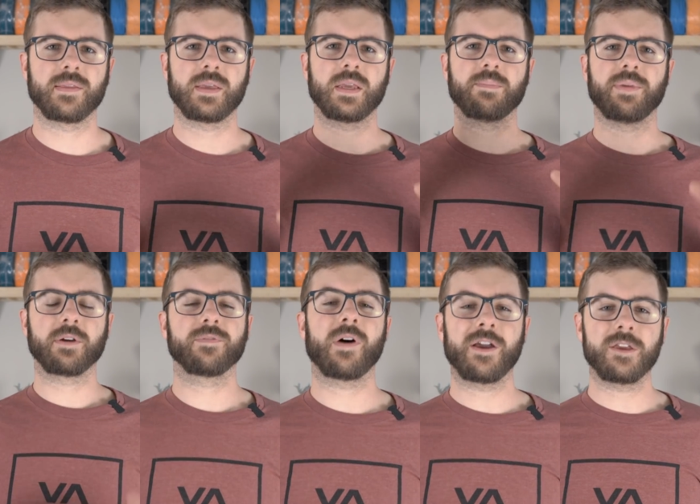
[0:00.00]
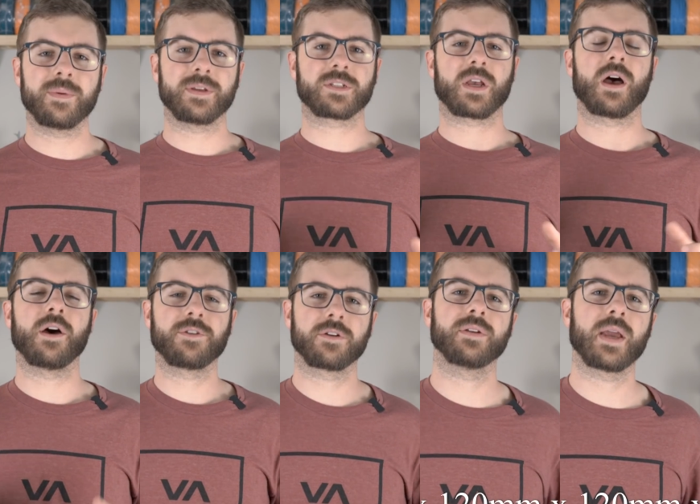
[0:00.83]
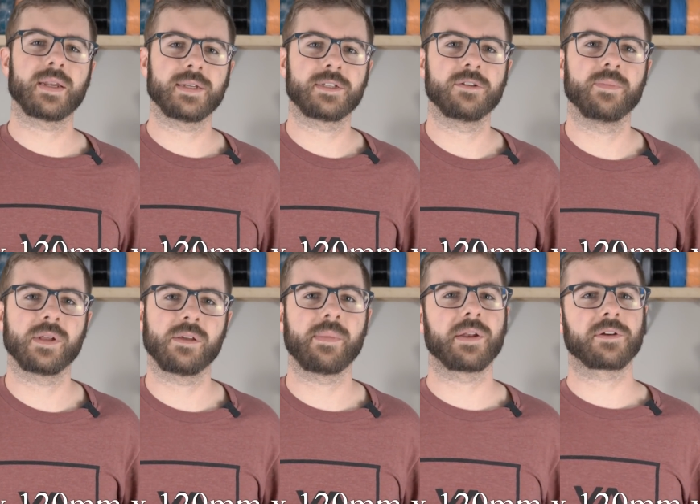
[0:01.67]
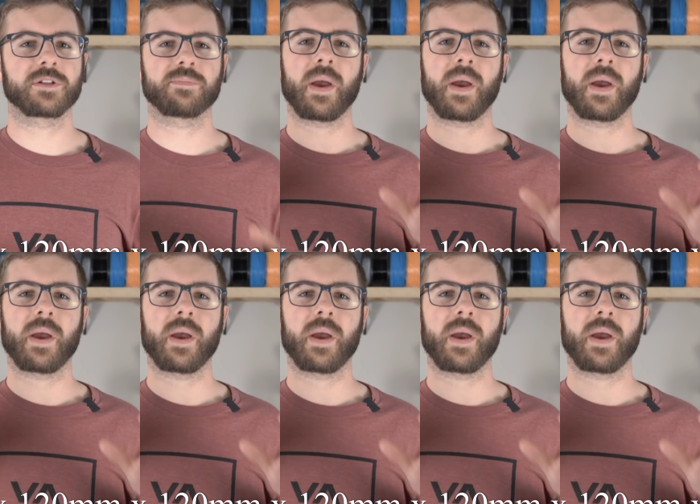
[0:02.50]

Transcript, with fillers: The build volume is 192 millimeters